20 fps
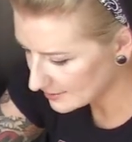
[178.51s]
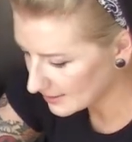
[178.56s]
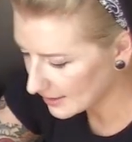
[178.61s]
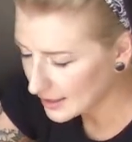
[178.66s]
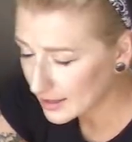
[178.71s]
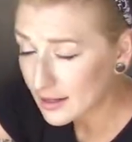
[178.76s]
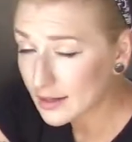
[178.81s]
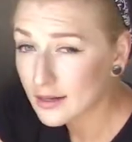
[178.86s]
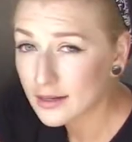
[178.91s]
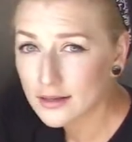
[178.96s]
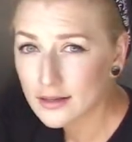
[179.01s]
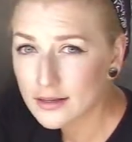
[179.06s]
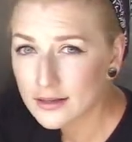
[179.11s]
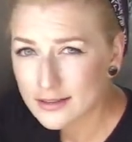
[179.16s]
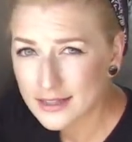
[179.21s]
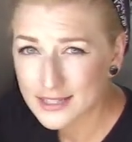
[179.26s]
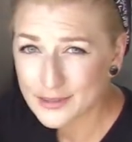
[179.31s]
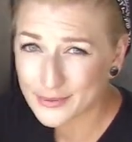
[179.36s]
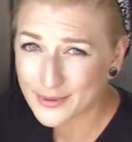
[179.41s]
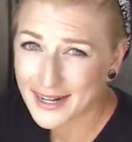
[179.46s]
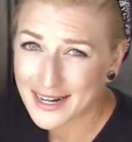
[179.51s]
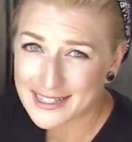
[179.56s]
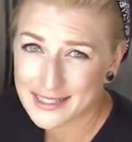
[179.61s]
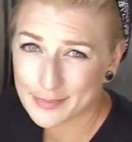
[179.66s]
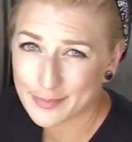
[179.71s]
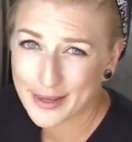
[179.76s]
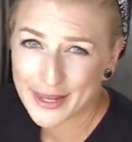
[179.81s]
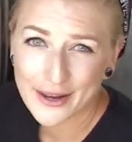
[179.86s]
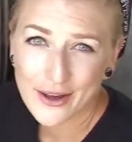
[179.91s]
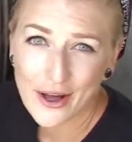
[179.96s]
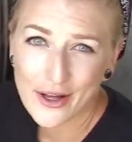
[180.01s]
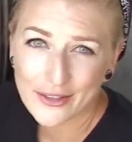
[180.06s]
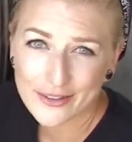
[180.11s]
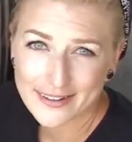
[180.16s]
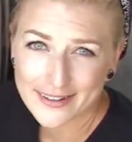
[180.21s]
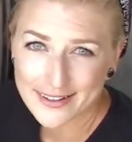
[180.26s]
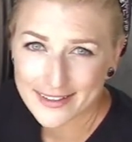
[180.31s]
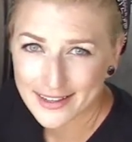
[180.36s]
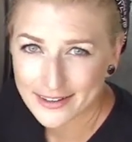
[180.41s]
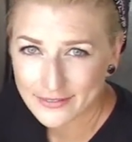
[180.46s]
this one has a bee
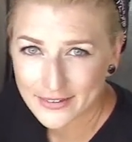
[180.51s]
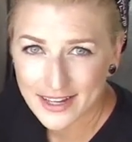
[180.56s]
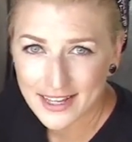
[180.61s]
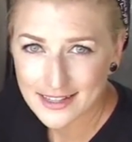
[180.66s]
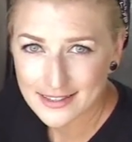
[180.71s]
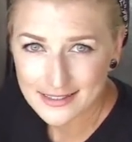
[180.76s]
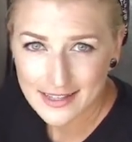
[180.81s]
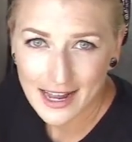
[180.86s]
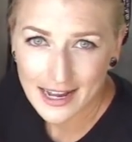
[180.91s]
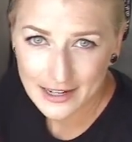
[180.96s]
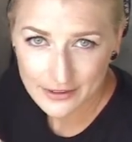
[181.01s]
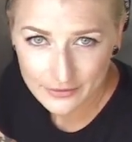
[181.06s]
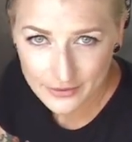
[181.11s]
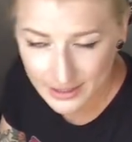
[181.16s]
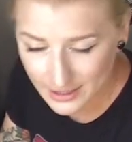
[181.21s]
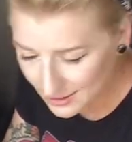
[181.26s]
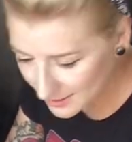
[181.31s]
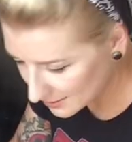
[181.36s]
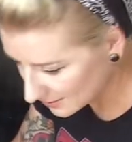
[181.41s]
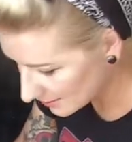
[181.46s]
colony living inside of it.